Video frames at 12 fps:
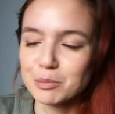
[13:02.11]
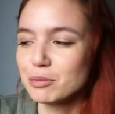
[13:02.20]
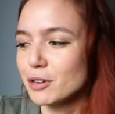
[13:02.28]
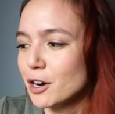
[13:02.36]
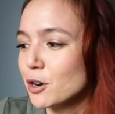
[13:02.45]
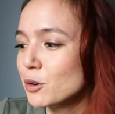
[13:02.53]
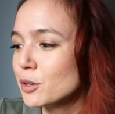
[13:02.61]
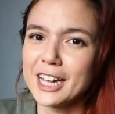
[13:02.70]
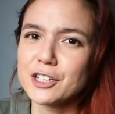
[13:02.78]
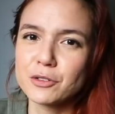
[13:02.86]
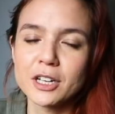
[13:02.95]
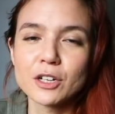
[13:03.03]
Pro.
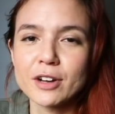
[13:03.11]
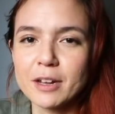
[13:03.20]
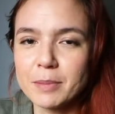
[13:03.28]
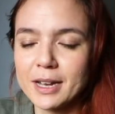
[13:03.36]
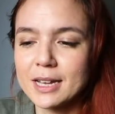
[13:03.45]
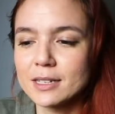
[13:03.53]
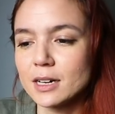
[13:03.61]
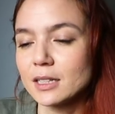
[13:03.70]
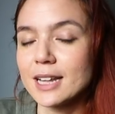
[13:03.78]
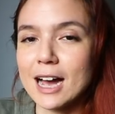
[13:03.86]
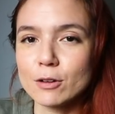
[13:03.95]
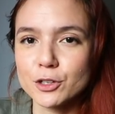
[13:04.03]
It's really great because it
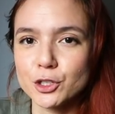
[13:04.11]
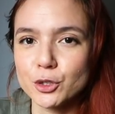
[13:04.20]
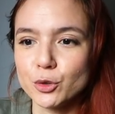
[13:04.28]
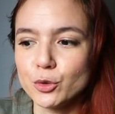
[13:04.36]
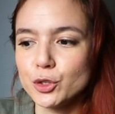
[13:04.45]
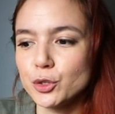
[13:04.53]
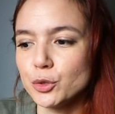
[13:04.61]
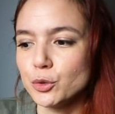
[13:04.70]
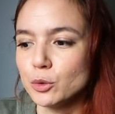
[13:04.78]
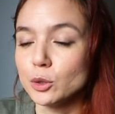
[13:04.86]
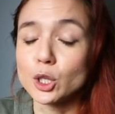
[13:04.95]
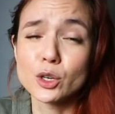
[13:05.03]
allows you
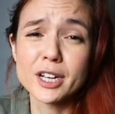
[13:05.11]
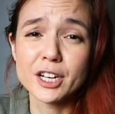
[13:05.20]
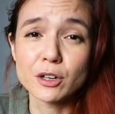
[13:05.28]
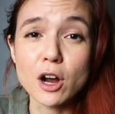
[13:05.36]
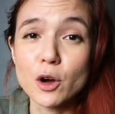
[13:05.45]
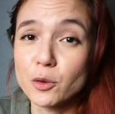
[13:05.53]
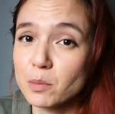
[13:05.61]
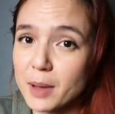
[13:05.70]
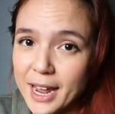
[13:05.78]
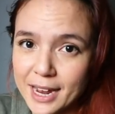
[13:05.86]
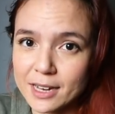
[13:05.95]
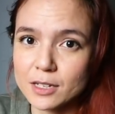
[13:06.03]
to learn at your own
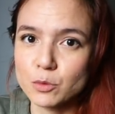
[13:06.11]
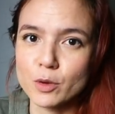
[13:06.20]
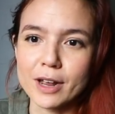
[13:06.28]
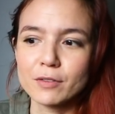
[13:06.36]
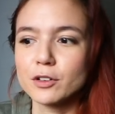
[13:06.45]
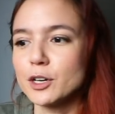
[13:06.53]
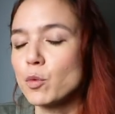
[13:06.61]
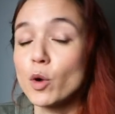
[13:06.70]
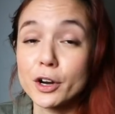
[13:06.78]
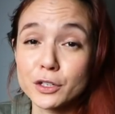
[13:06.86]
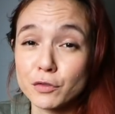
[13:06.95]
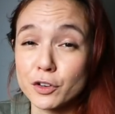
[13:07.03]
pace whenever it
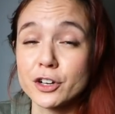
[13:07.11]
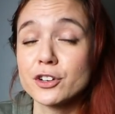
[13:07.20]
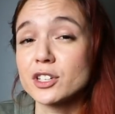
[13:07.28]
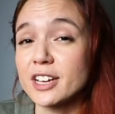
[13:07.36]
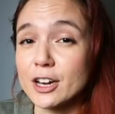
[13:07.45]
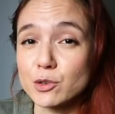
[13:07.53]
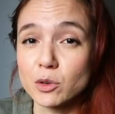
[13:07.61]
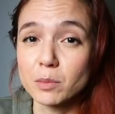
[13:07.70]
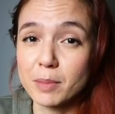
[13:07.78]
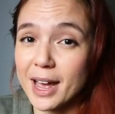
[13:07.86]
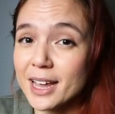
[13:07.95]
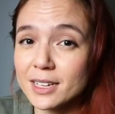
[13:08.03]
works for your schedule
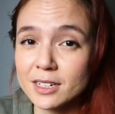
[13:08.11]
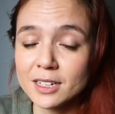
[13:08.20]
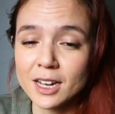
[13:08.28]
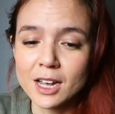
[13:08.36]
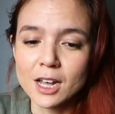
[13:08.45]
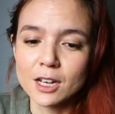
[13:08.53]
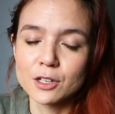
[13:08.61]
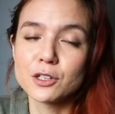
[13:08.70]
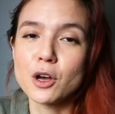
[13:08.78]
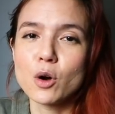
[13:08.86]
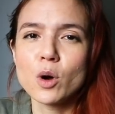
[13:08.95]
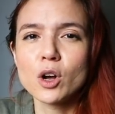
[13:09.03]
best.
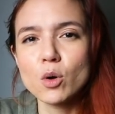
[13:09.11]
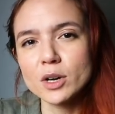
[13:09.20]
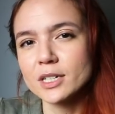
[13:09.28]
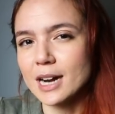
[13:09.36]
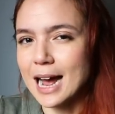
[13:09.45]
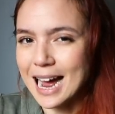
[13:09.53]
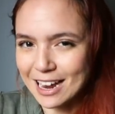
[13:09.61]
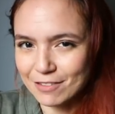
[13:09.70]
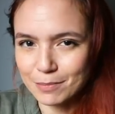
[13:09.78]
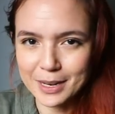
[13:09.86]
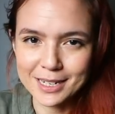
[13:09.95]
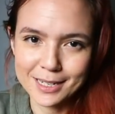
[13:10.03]
So a course that
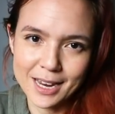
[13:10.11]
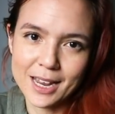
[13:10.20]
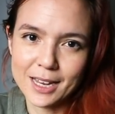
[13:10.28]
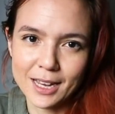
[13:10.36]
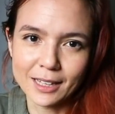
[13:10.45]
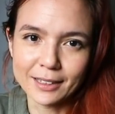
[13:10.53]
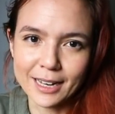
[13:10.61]
I've been taking